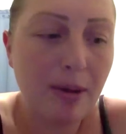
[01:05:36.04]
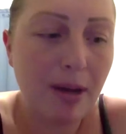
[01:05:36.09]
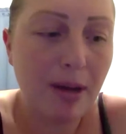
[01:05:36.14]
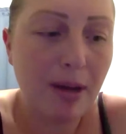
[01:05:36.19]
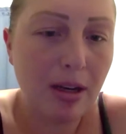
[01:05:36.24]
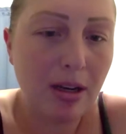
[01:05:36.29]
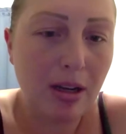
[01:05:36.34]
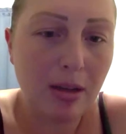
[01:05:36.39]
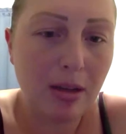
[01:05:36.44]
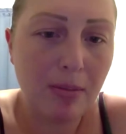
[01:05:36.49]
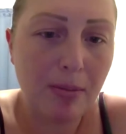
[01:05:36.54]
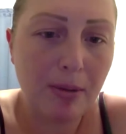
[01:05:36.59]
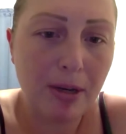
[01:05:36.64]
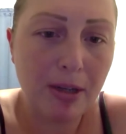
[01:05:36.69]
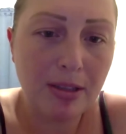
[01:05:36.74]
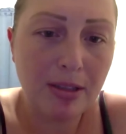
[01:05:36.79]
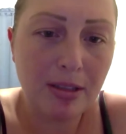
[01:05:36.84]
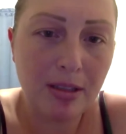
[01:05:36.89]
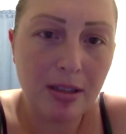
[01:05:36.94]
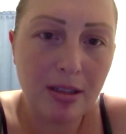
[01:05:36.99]
you about another
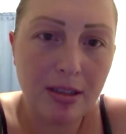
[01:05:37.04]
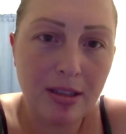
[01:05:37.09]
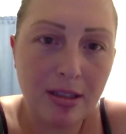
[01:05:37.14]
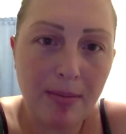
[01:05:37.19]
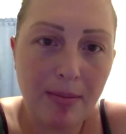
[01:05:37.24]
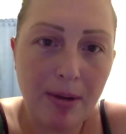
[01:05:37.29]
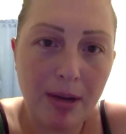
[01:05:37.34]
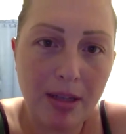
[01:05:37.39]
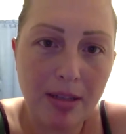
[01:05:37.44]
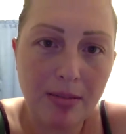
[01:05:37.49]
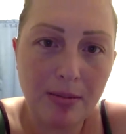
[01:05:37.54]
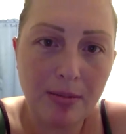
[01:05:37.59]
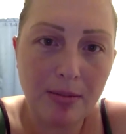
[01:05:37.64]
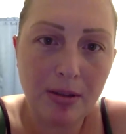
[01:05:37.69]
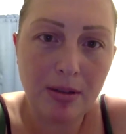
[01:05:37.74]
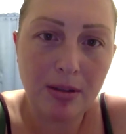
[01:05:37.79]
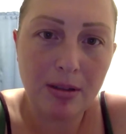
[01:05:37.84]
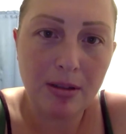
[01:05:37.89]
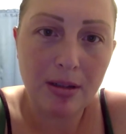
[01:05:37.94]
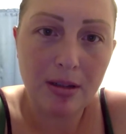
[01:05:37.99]
person? Is that possible?
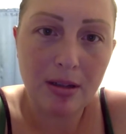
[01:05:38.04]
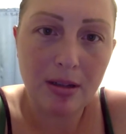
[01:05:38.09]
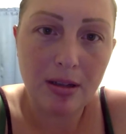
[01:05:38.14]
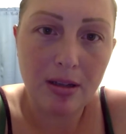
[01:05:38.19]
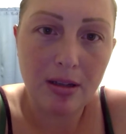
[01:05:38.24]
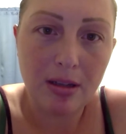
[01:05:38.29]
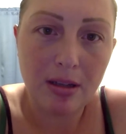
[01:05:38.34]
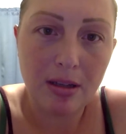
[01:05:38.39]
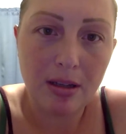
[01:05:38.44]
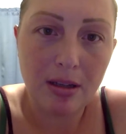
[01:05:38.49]
Yeah, yeah,